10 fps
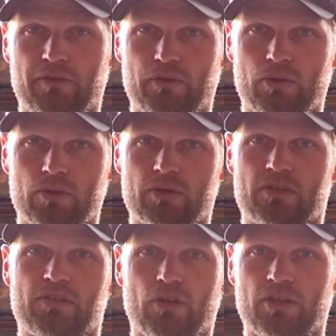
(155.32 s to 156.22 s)
4,
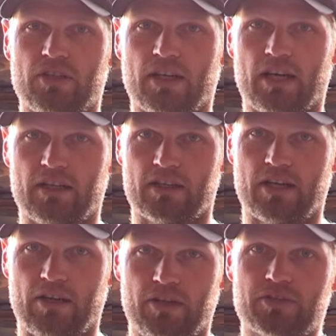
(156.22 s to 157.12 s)
soak the
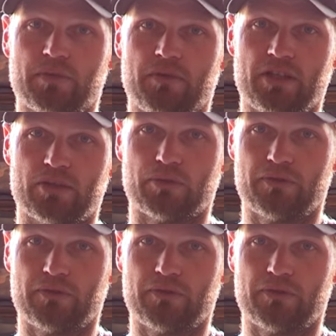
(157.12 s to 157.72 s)
undercarriage of your vehicle